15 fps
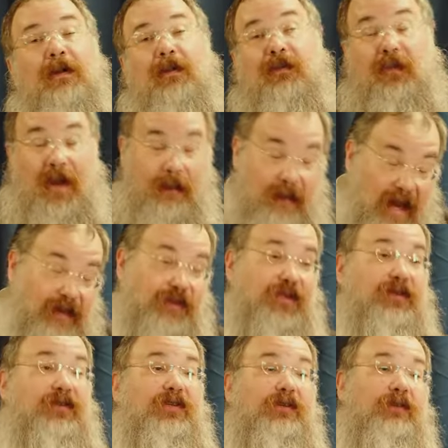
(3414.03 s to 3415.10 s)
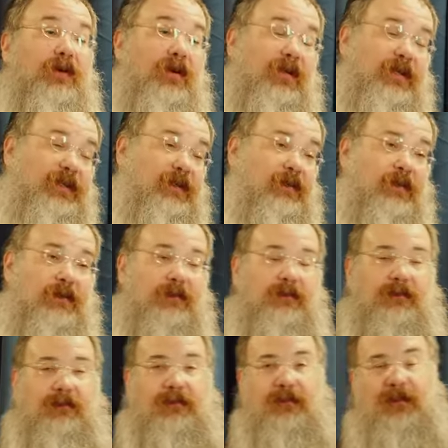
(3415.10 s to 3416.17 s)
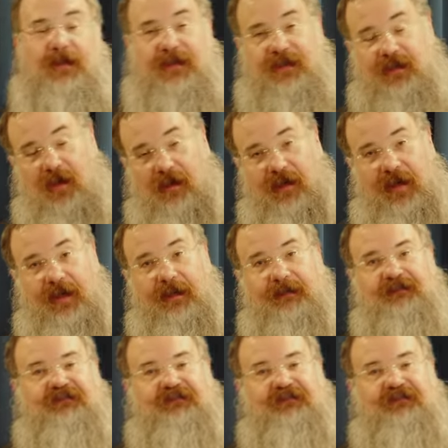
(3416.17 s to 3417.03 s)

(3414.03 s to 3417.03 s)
So I mentioned to you earlier the story